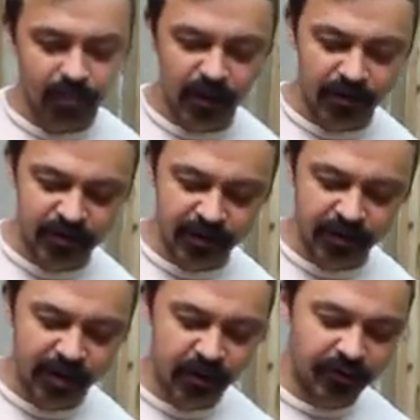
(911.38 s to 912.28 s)
it's going to be
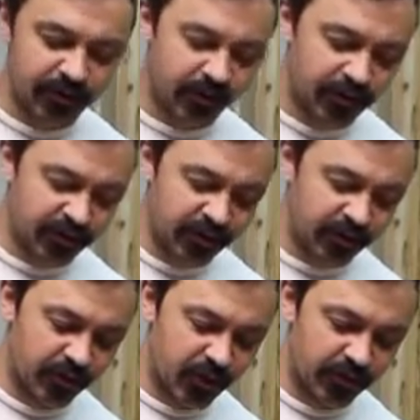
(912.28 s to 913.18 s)
helpful to put a little
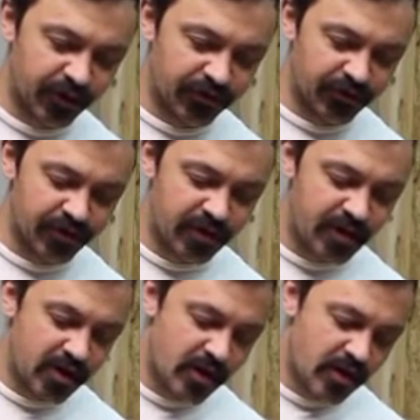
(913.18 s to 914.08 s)
more pressure
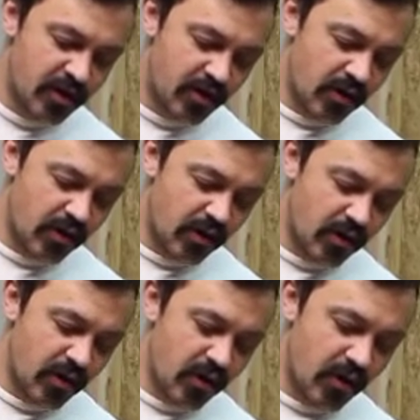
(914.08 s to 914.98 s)

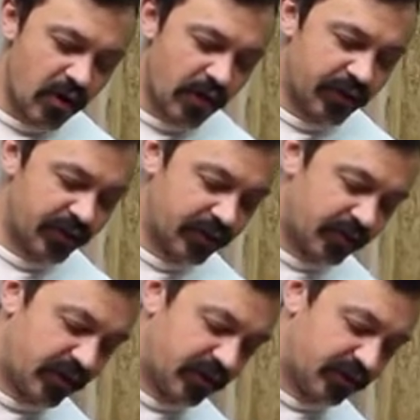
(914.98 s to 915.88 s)
on
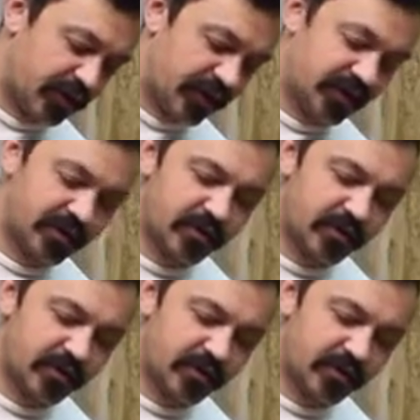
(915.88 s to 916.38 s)
the blade.